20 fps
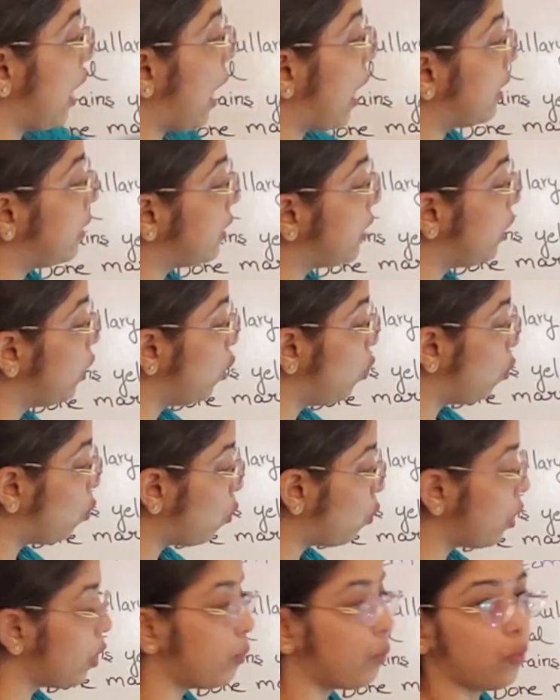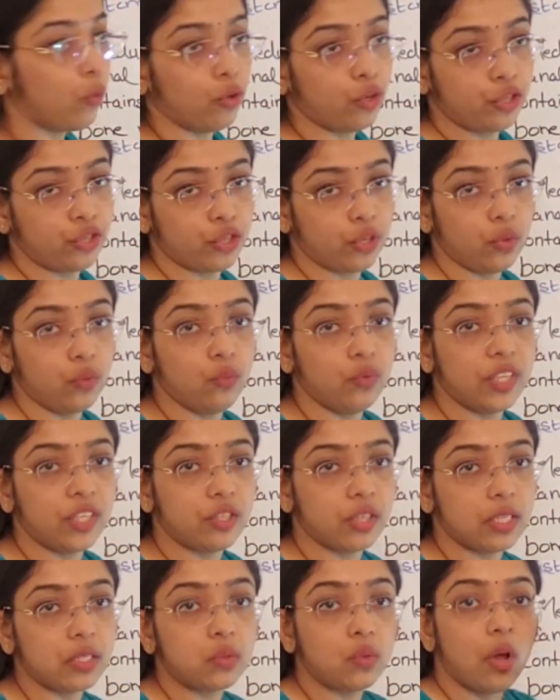and the lower portion, which
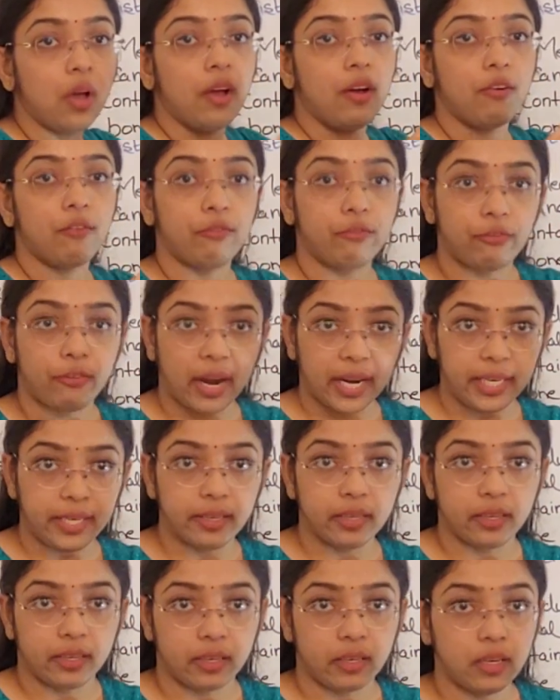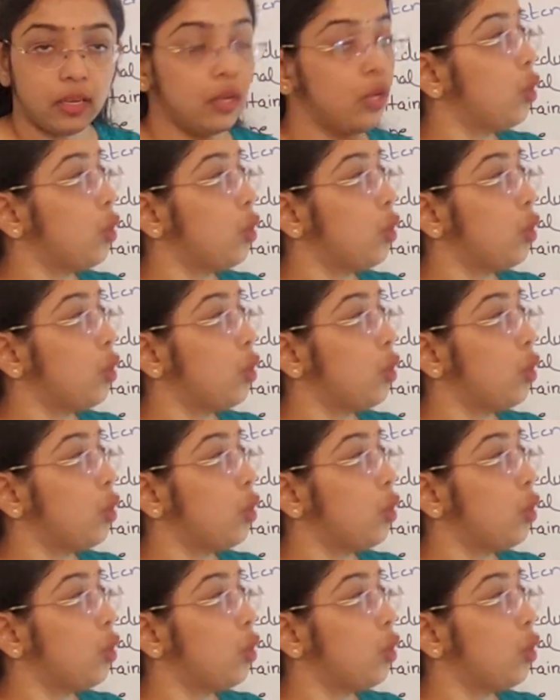is wider,